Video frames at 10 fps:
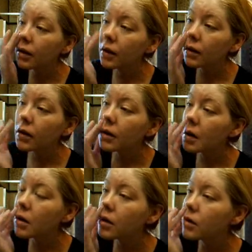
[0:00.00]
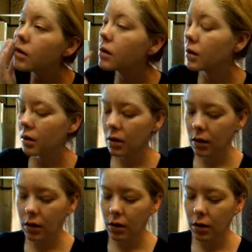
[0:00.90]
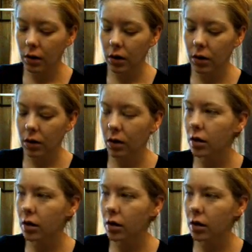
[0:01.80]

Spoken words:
[no speech]